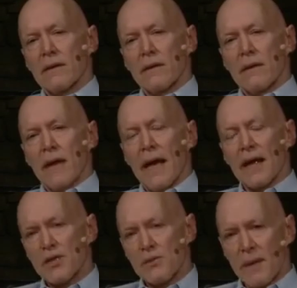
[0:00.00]
and
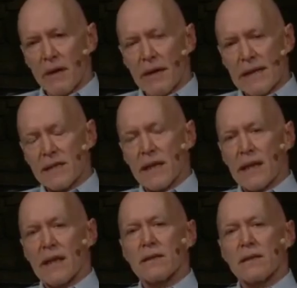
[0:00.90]
experiencing
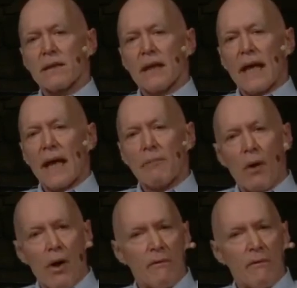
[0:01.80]
it. And Paul